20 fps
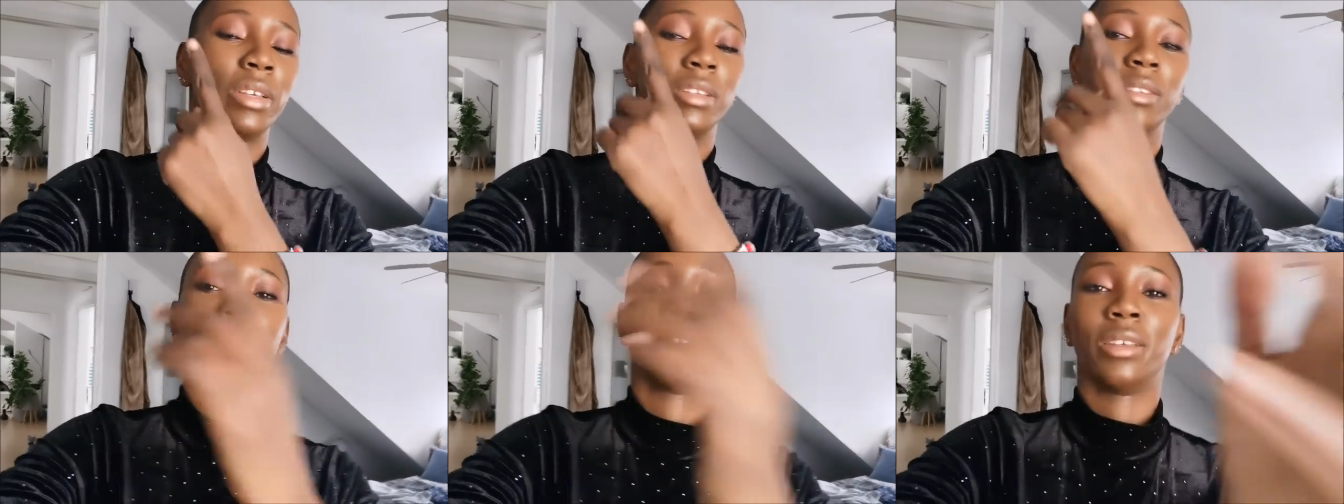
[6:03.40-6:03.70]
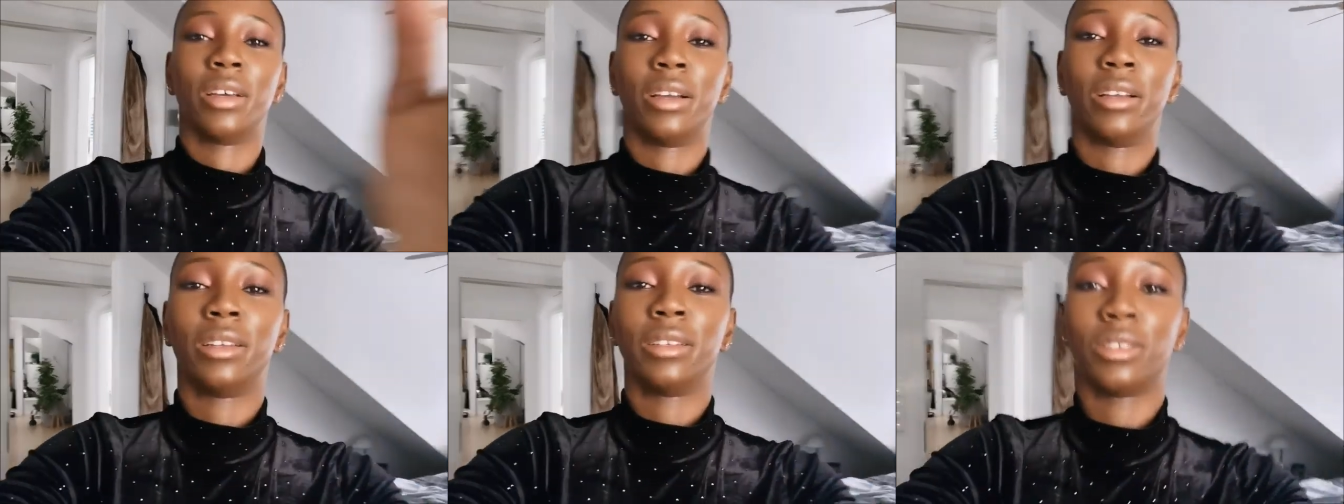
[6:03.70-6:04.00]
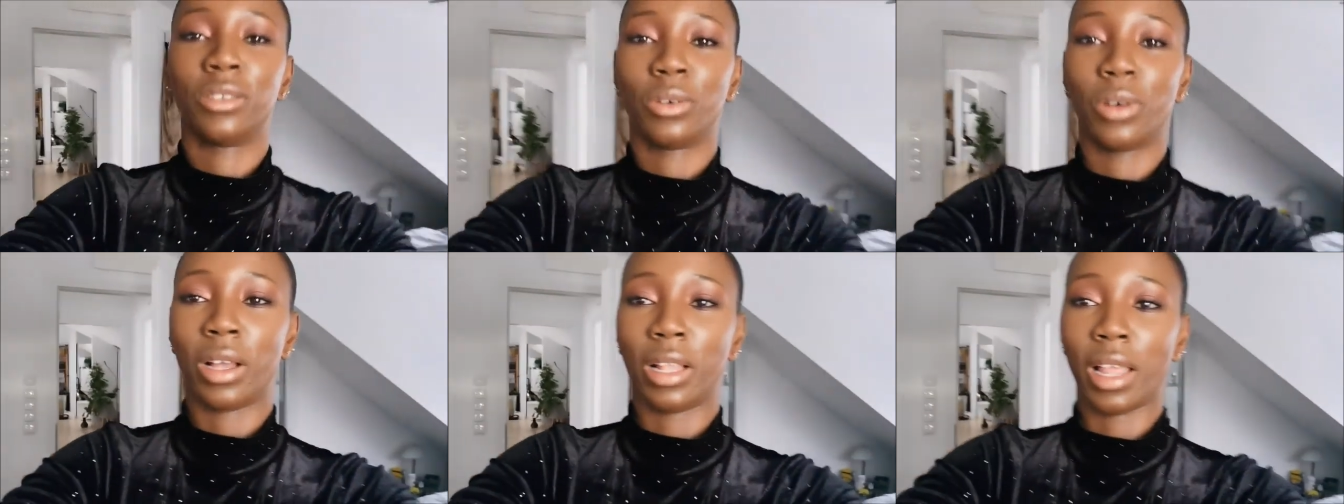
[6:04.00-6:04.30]
inside.
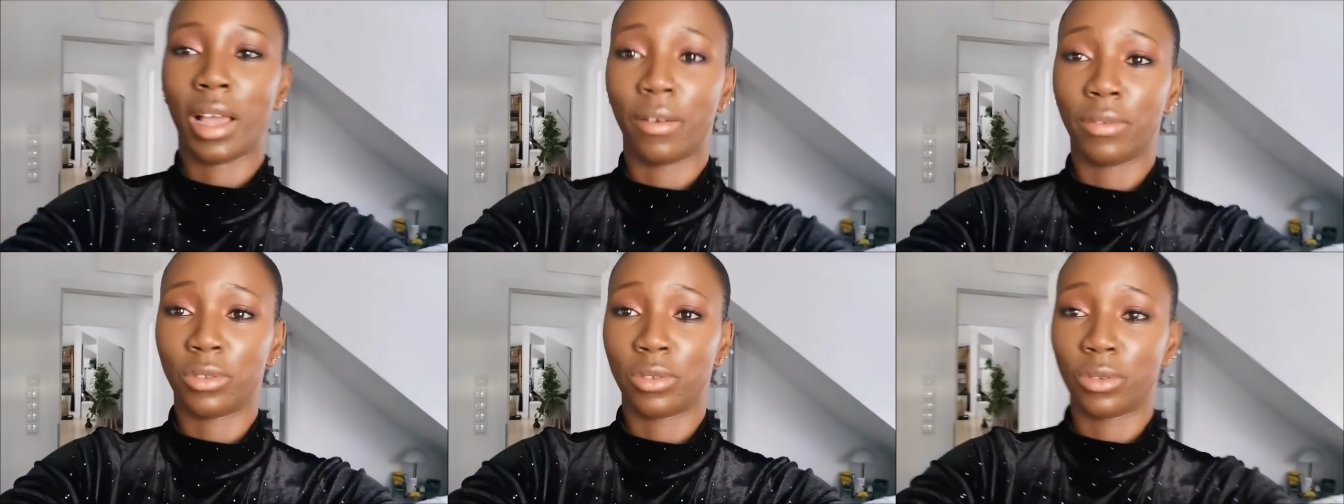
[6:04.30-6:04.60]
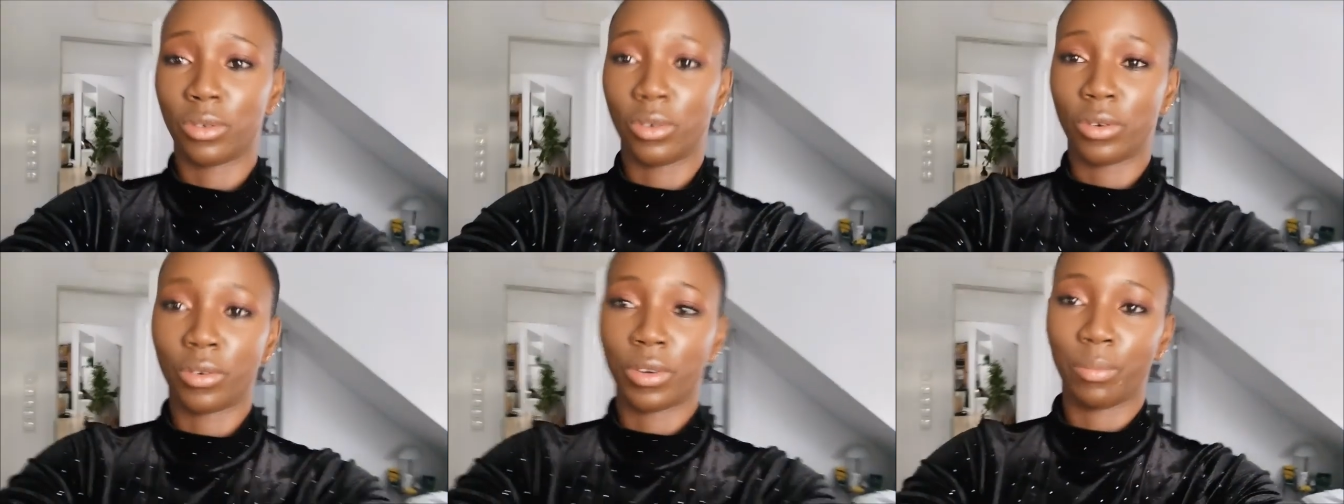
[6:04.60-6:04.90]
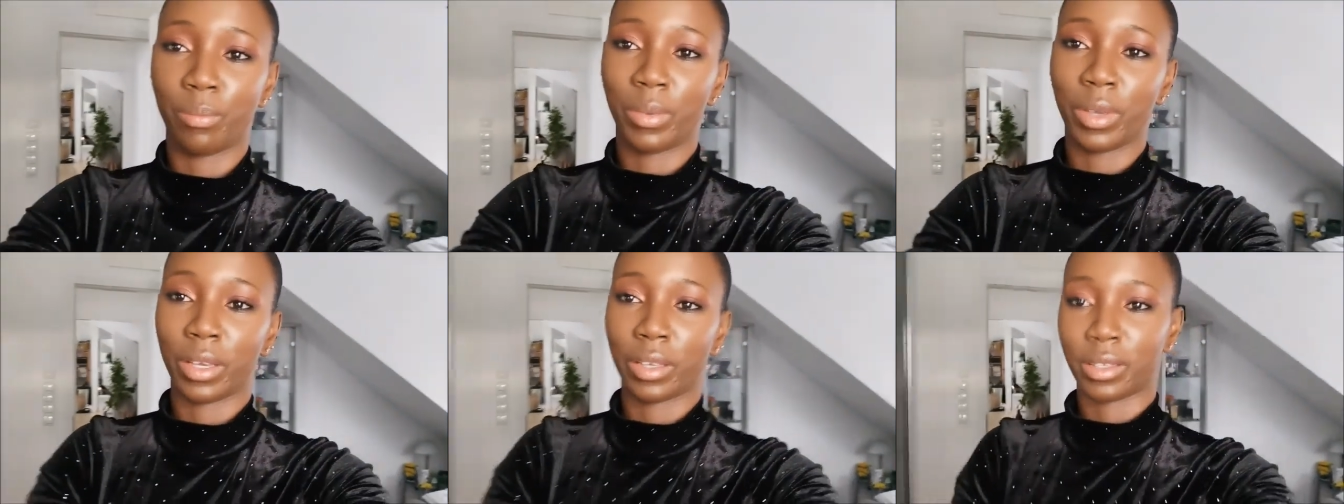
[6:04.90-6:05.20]
So I'll have to go
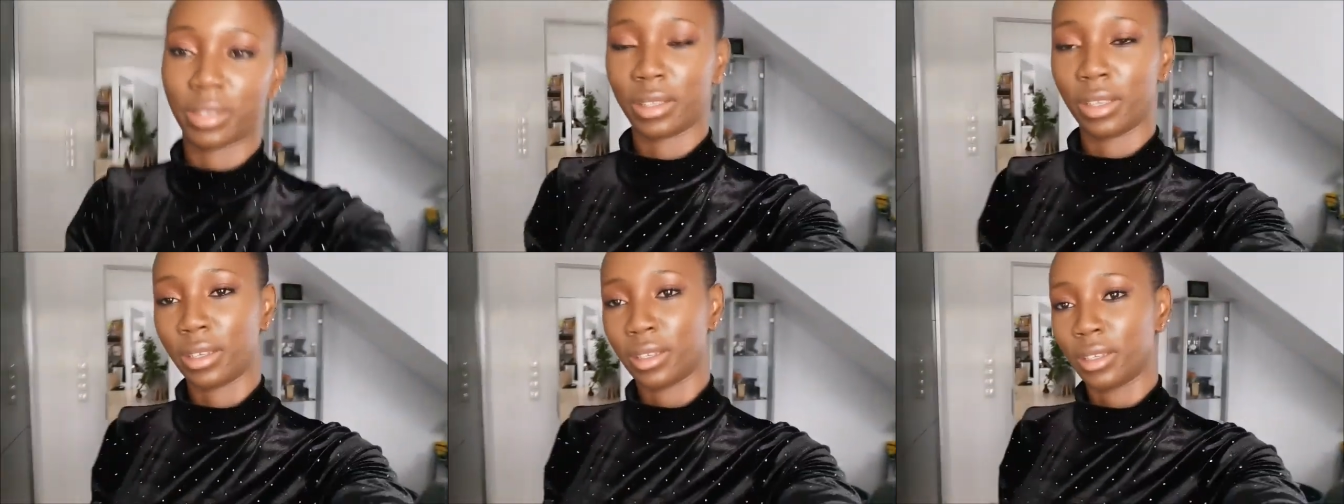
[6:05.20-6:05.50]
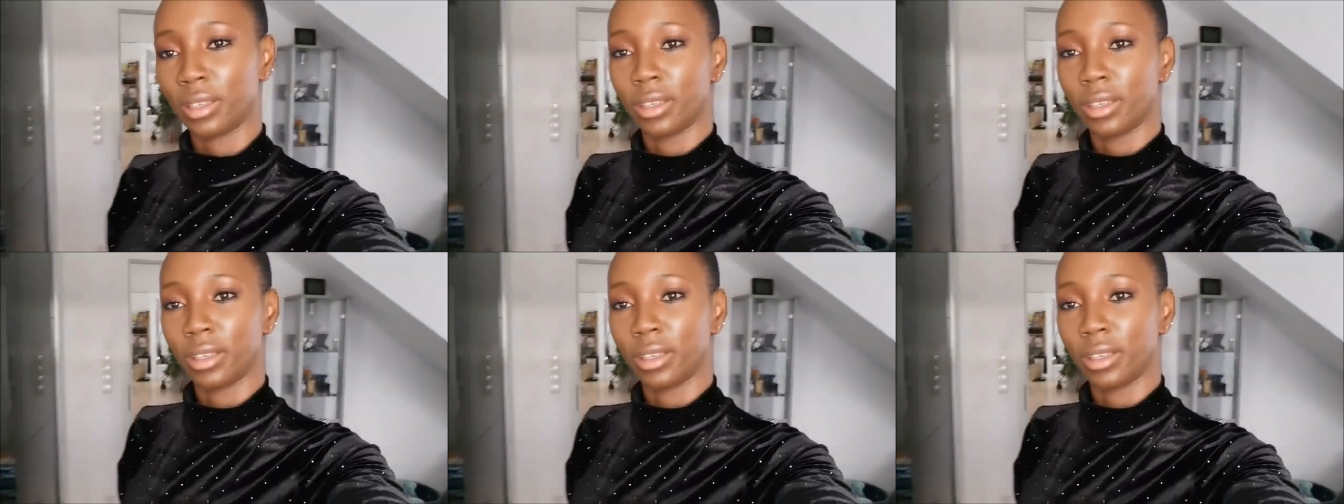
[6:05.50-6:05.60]
re-pierce that.